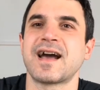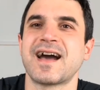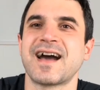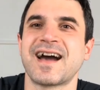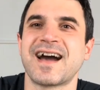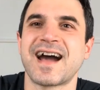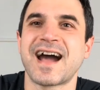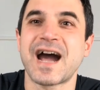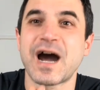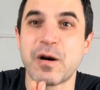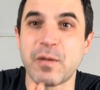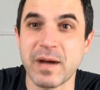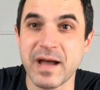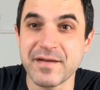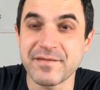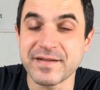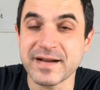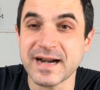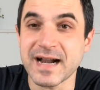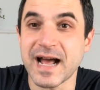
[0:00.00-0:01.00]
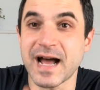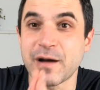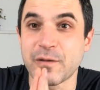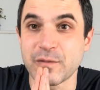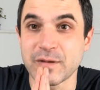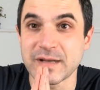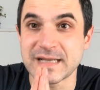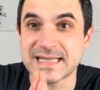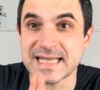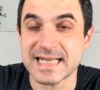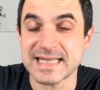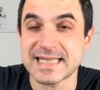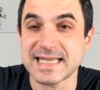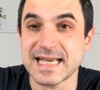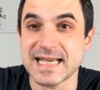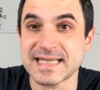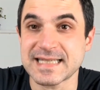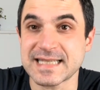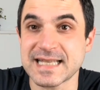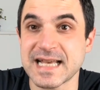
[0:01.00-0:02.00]
However, I will
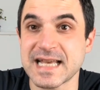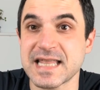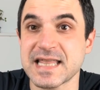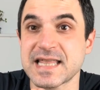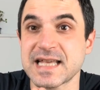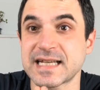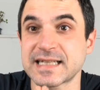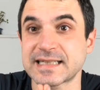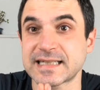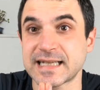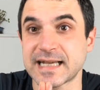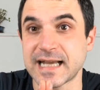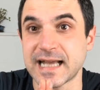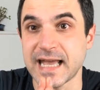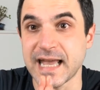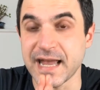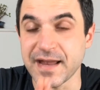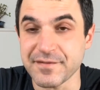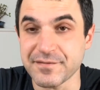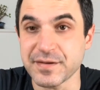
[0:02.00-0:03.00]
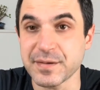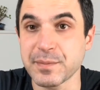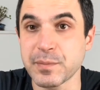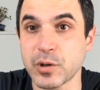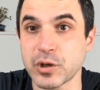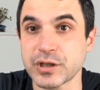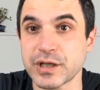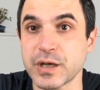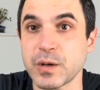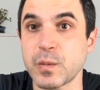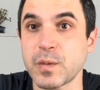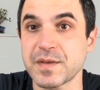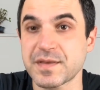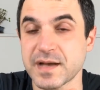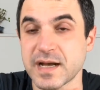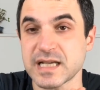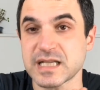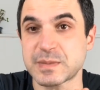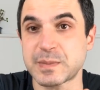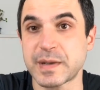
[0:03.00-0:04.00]
suggest that everybody with
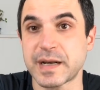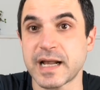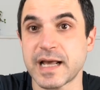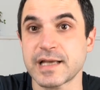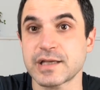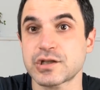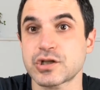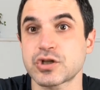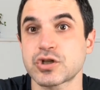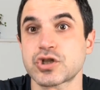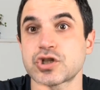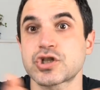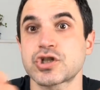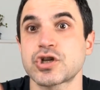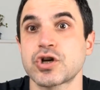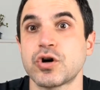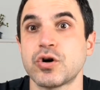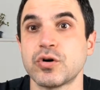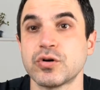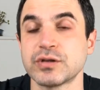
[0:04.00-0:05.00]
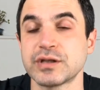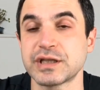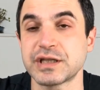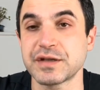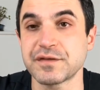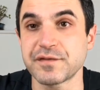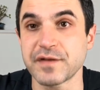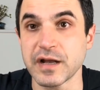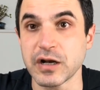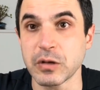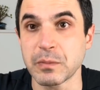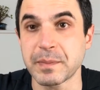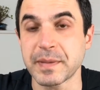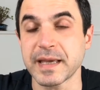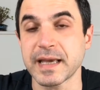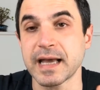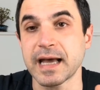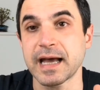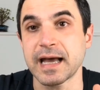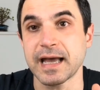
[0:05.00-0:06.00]
aspirations on developing
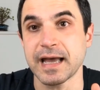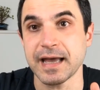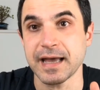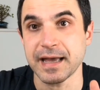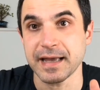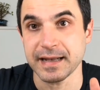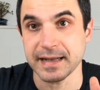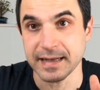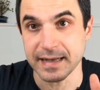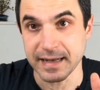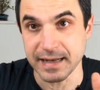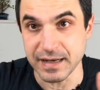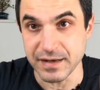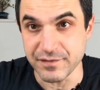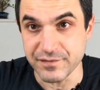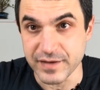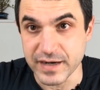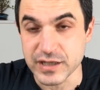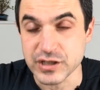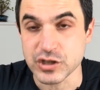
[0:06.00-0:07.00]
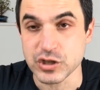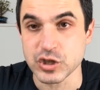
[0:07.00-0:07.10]
an inversions